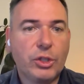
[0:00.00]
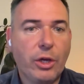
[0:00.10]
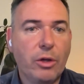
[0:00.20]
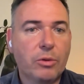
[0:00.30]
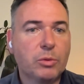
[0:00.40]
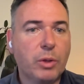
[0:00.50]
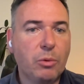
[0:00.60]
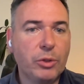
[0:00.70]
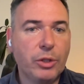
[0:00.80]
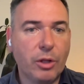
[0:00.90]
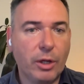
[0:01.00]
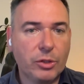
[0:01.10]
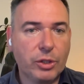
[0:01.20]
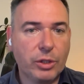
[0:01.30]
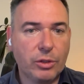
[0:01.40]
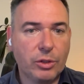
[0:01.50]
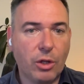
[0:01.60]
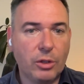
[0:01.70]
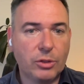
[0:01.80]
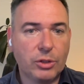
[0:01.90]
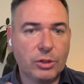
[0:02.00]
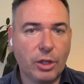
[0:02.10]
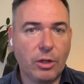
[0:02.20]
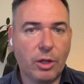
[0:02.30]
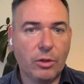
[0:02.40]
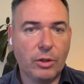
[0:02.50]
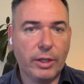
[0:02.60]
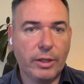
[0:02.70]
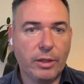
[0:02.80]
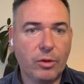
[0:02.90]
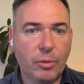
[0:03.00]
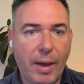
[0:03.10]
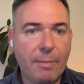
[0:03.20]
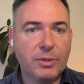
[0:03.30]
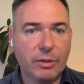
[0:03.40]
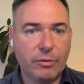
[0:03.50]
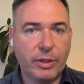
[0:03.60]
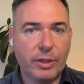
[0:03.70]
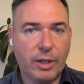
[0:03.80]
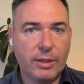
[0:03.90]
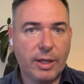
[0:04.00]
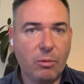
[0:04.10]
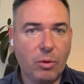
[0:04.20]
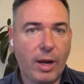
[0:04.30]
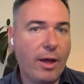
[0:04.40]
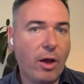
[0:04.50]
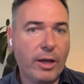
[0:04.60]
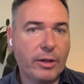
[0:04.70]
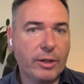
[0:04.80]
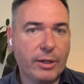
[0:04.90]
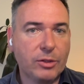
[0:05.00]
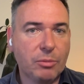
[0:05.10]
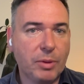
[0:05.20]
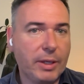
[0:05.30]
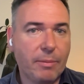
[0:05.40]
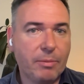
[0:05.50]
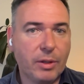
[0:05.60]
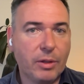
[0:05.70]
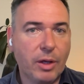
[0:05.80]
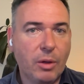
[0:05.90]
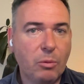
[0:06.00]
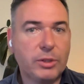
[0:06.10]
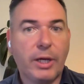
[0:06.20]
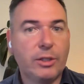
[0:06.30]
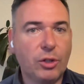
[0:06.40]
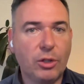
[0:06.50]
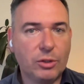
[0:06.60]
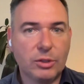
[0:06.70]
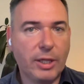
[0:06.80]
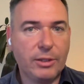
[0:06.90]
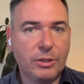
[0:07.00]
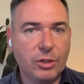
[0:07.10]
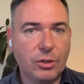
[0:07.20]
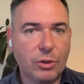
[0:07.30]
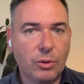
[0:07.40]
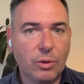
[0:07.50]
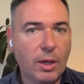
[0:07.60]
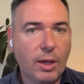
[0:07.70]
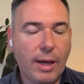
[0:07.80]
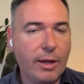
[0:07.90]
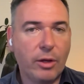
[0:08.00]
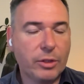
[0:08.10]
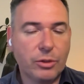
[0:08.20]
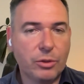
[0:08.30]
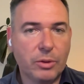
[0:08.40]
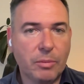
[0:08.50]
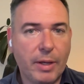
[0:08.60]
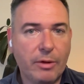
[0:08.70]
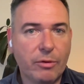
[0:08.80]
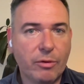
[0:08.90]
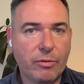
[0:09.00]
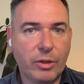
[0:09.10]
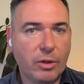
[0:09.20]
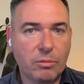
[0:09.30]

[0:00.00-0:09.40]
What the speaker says: geo as well, wouldn't you? Like geologists, like looking at all the maps and everything like that. What AI could actually pick up that would take a geologist ages to do, AI could do in a matter of